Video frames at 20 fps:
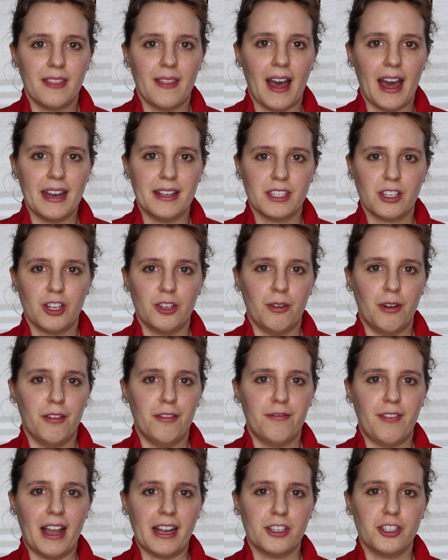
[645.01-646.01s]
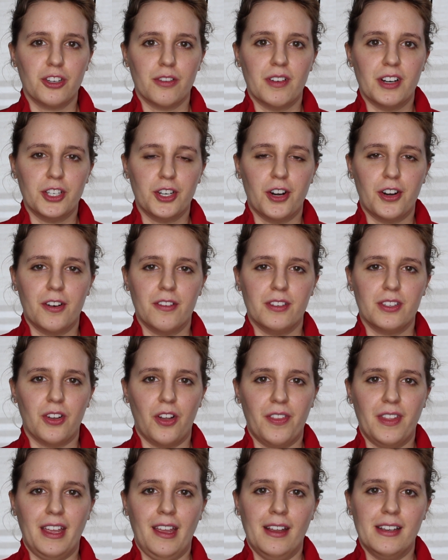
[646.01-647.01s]
that is going to affect your returns
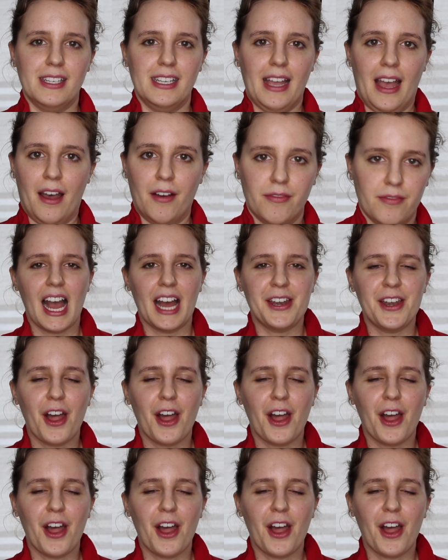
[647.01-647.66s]
on the ETF.